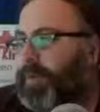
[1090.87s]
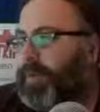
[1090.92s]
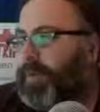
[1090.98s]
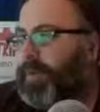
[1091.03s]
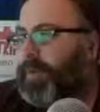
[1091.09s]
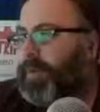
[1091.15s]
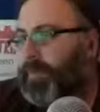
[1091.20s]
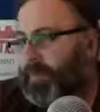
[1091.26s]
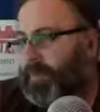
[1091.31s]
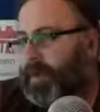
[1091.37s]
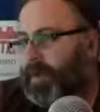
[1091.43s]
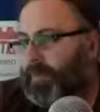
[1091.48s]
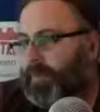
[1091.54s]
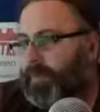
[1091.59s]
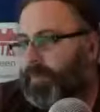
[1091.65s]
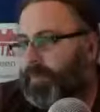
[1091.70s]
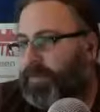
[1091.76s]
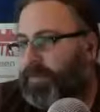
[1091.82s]
me to be
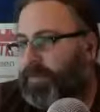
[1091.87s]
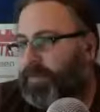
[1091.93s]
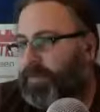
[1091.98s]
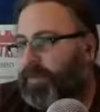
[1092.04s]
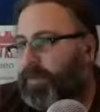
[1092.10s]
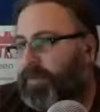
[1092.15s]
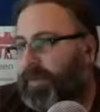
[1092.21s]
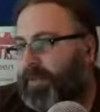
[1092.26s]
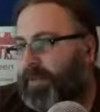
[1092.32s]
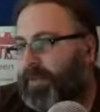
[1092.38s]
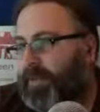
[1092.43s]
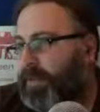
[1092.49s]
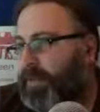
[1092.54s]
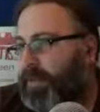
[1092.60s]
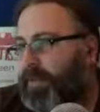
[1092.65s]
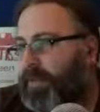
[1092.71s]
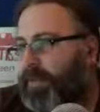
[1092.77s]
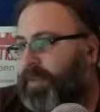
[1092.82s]
honest or you want me to
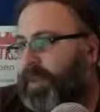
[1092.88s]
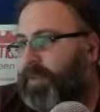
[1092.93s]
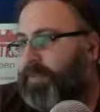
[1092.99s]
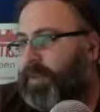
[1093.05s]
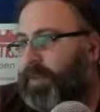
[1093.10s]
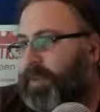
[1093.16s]
give you sound